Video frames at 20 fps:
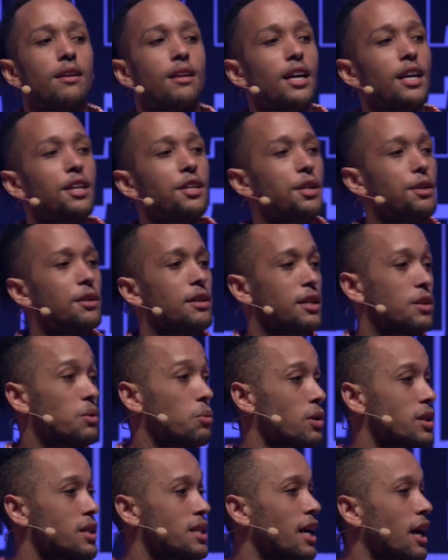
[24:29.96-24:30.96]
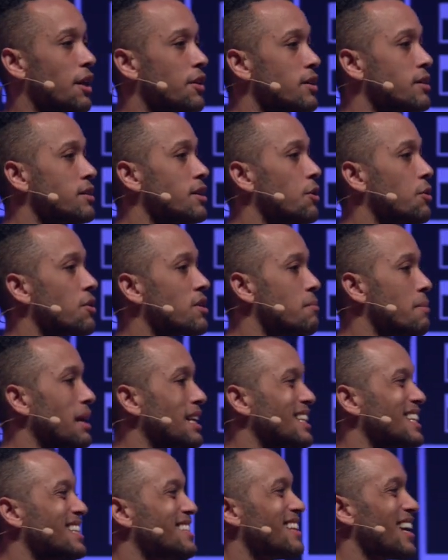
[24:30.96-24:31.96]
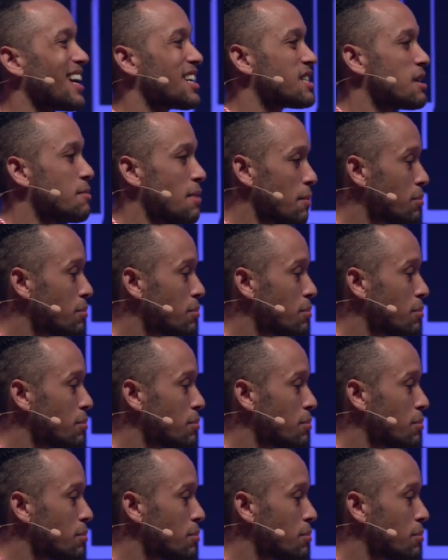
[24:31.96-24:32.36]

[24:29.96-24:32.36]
and Unity to work together in order to make the exact same